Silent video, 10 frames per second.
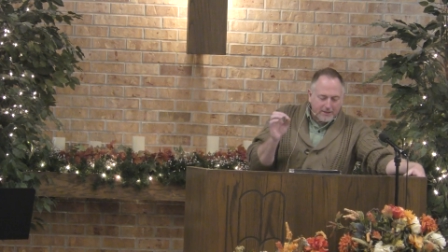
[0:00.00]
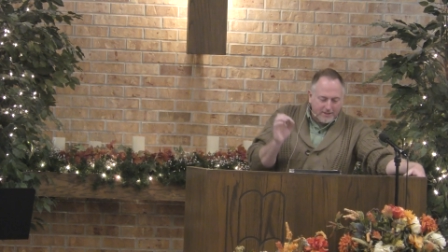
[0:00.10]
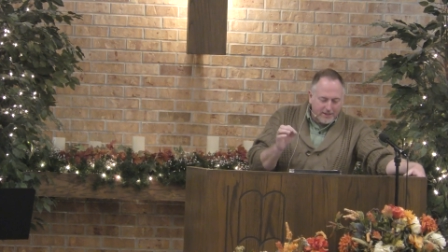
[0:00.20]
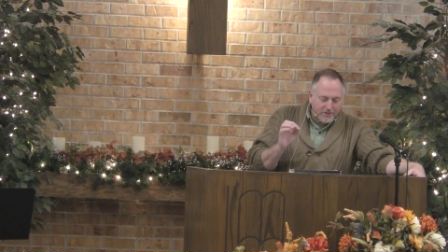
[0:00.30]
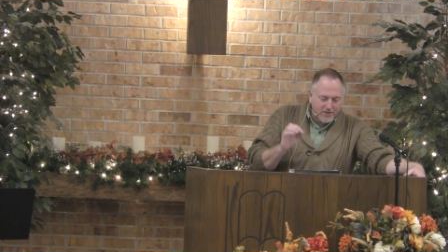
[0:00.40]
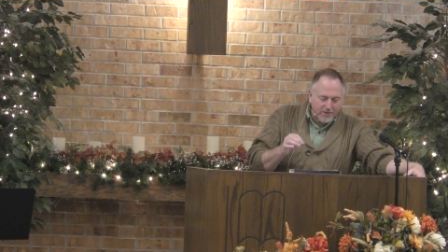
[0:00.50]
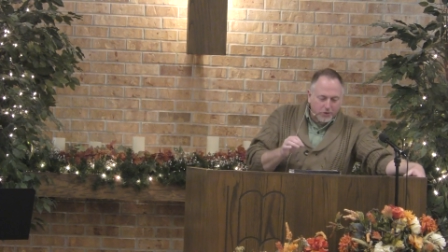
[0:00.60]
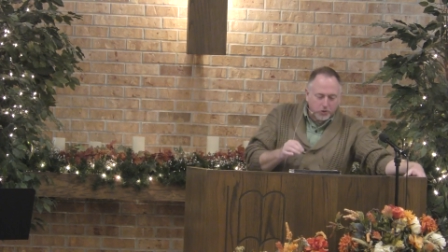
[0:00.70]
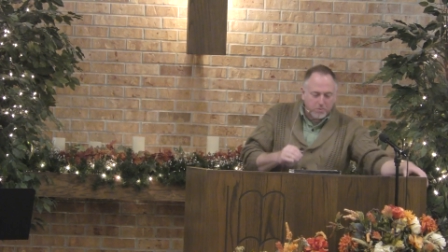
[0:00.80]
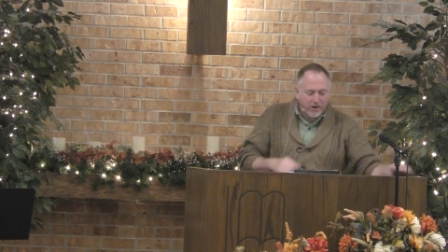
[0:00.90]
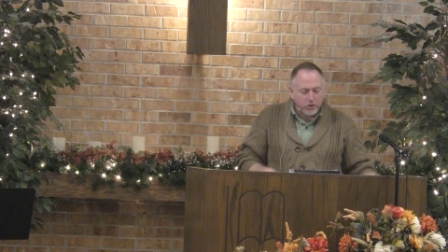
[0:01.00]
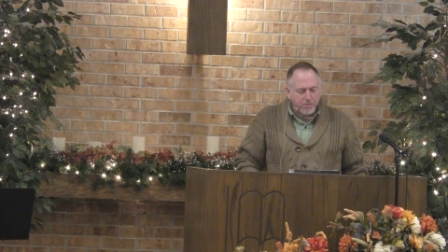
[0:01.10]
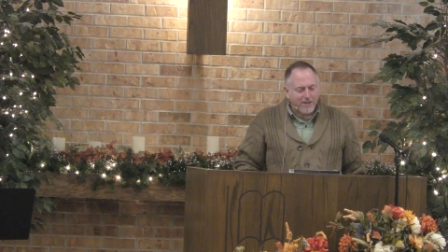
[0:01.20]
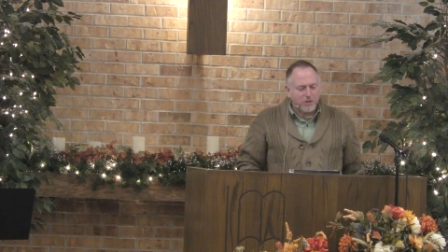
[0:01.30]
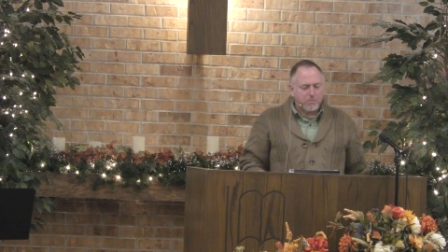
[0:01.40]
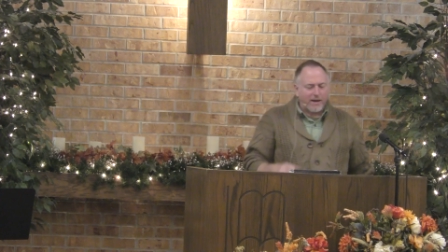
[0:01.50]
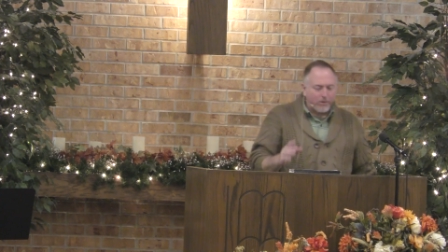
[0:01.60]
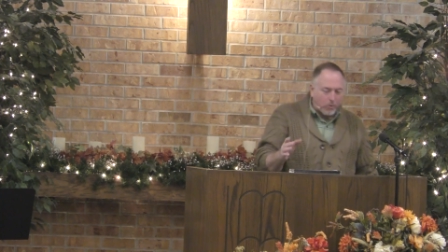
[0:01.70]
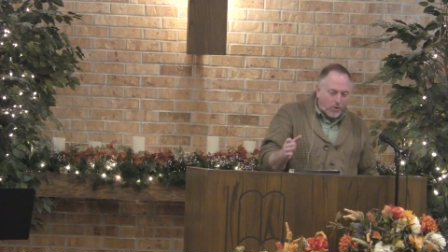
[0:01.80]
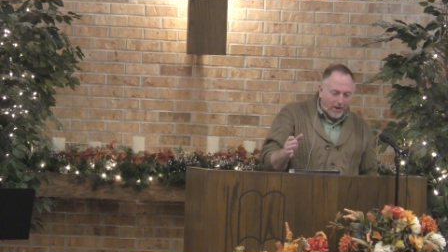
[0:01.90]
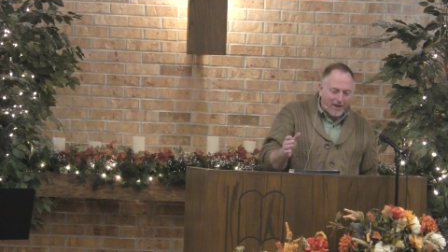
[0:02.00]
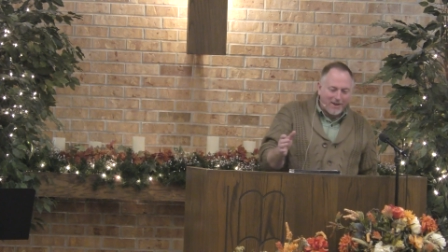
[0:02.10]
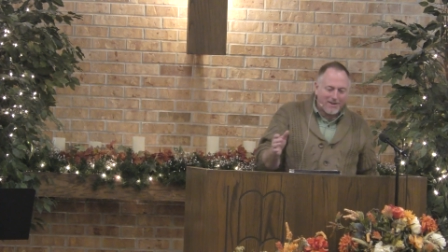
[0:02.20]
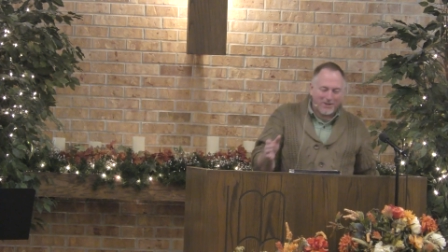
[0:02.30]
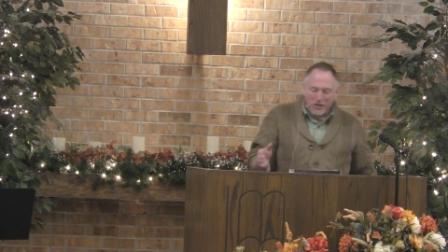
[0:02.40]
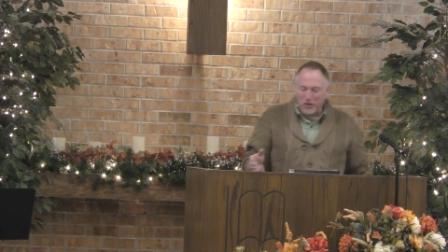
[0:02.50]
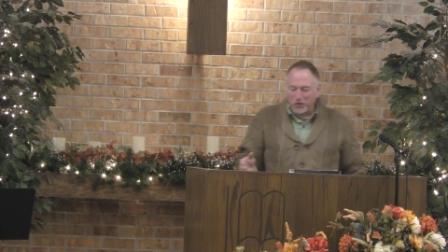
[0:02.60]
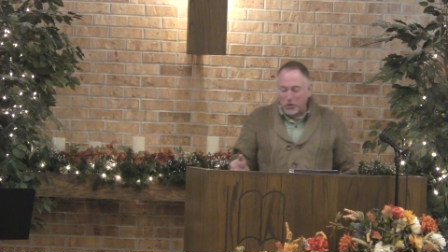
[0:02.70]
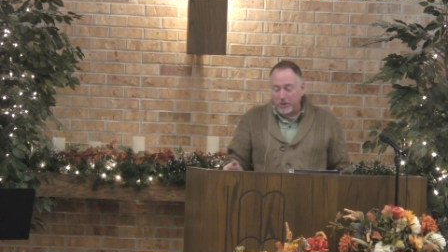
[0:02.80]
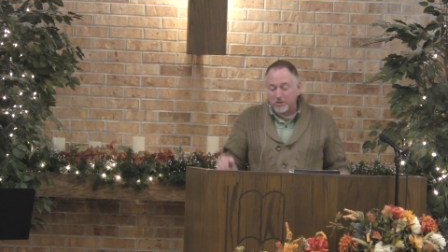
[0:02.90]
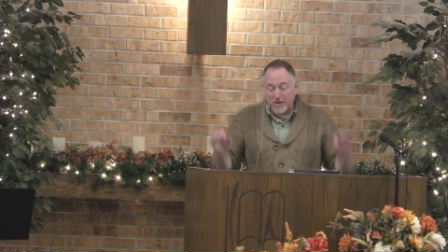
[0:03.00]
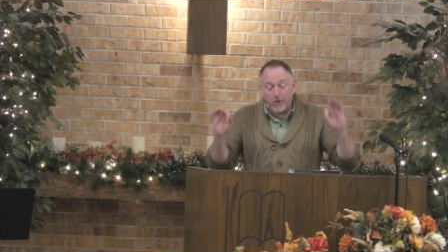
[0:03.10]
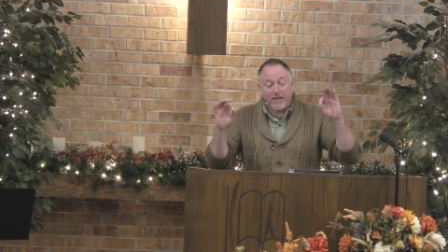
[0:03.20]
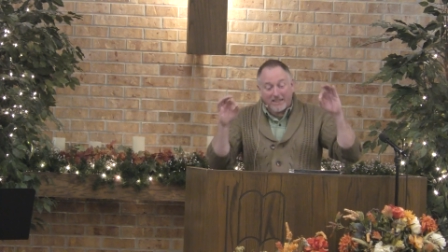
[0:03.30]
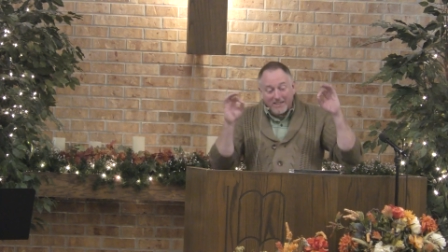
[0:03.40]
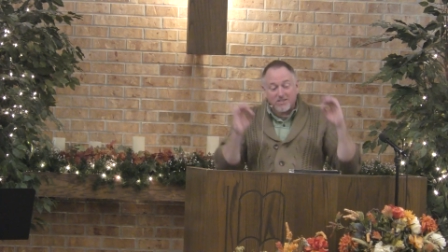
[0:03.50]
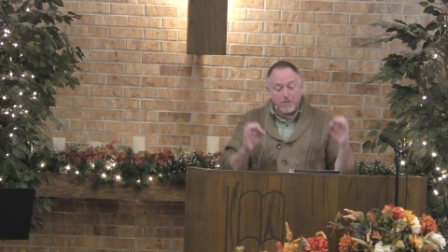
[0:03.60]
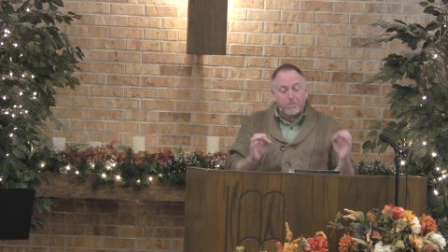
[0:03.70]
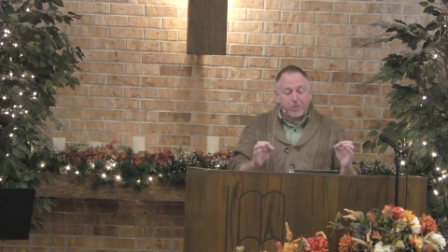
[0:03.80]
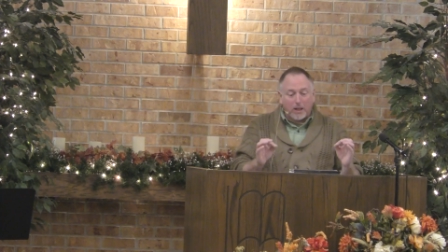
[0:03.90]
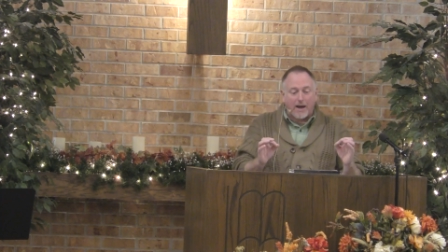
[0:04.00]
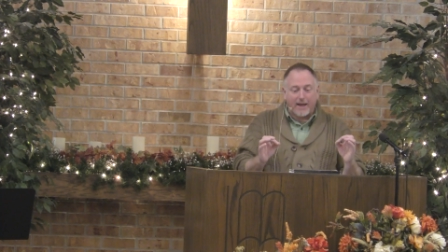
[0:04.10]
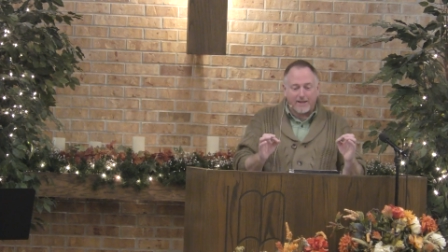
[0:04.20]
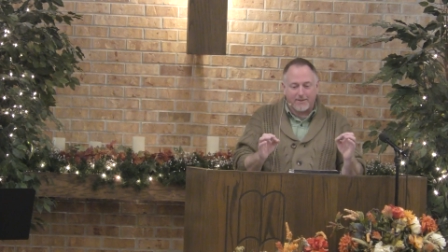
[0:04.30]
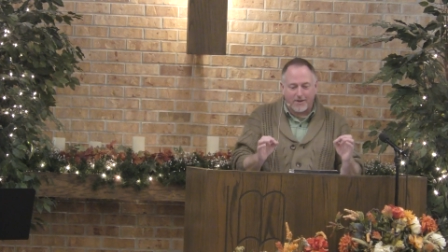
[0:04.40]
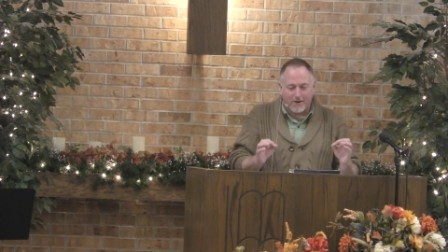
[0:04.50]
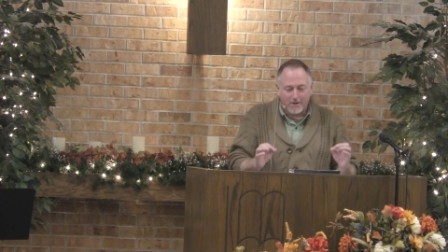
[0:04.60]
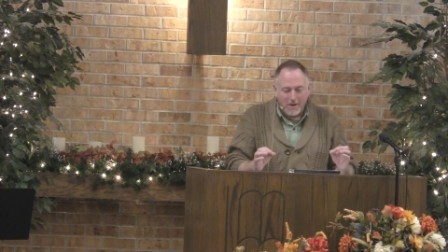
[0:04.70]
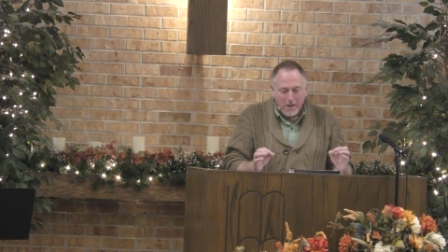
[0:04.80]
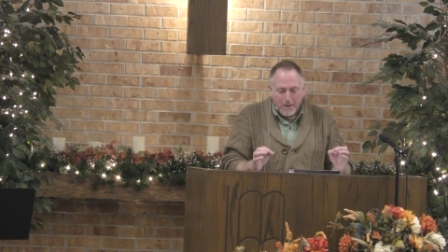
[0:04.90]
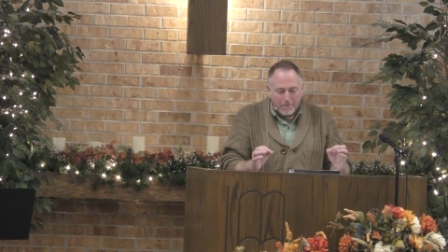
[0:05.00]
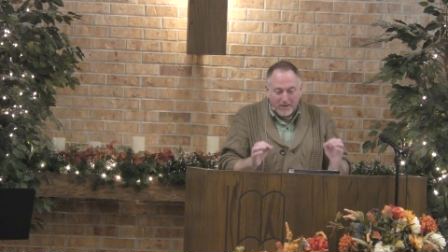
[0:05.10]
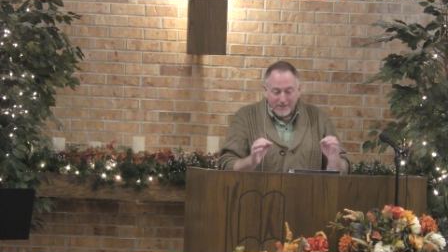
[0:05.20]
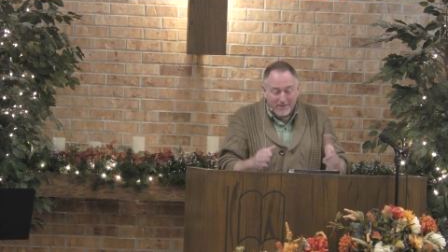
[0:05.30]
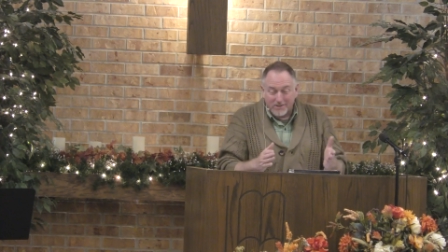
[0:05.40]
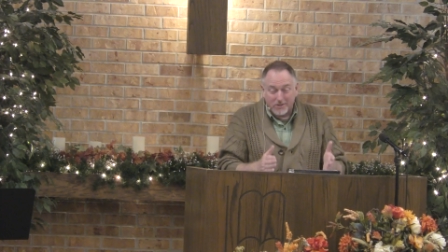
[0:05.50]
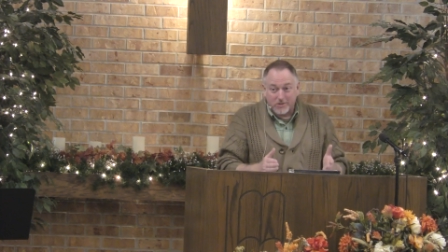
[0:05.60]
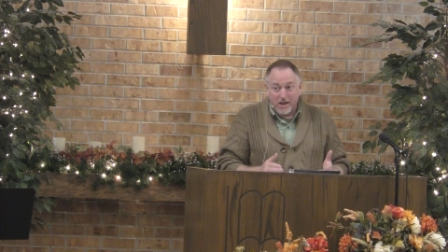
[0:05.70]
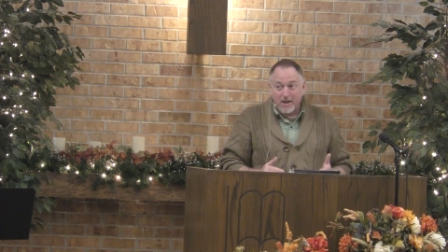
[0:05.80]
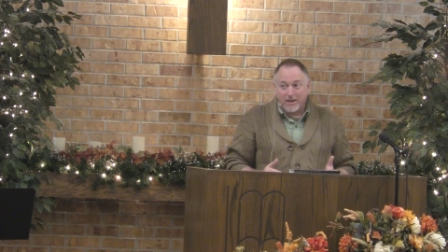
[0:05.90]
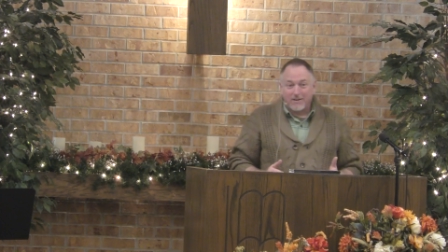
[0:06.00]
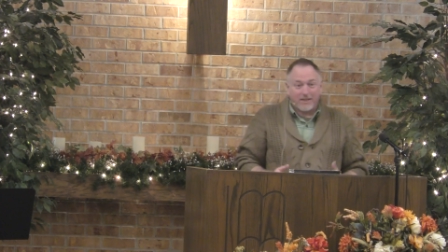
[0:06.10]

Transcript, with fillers: did send those bears, because by the way, you'll notice, now it is implied in there, but it doesn't say it.